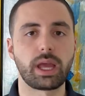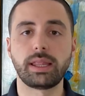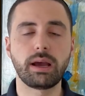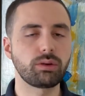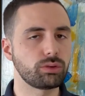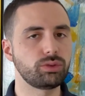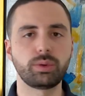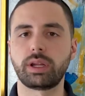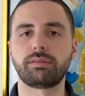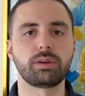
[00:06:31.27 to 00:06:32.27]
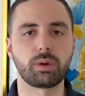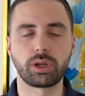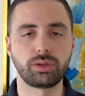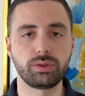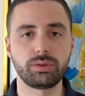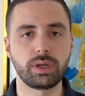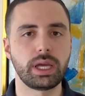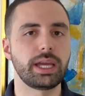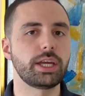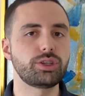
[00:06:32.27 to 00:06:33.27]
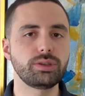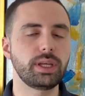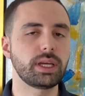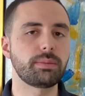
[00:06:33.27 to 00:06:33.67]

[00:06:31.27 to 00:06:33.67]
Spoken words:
Now go do whatever you want to do. It should take